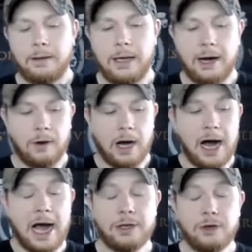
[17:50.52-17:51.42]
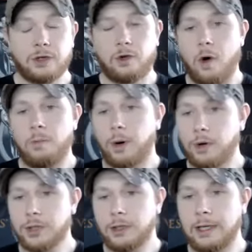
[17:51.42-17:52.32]
now, I use a quote
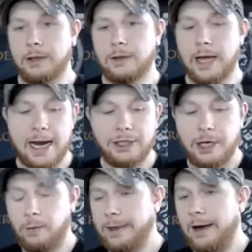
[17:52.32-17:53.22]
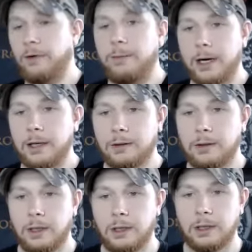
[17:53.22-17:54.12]
personally that I share with everybody
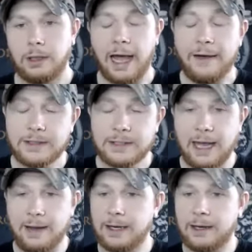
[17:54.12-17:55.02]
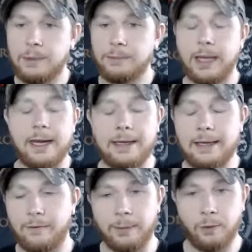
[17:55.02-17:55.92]
Life is the game that can be played, it can
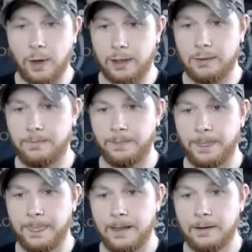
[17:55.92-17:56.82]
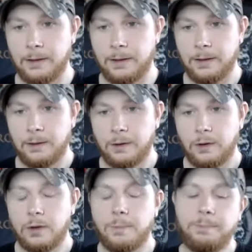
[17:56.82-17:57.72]
never be won.
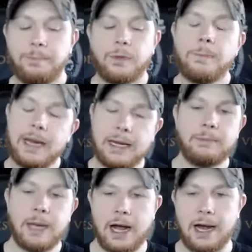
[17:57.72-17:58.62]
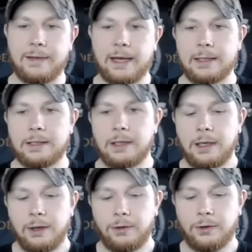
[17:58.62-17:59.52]
The, the meaning behind that is
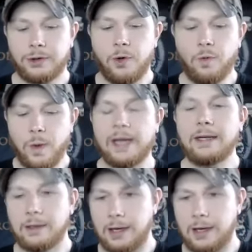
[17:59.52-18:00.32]
there's no winning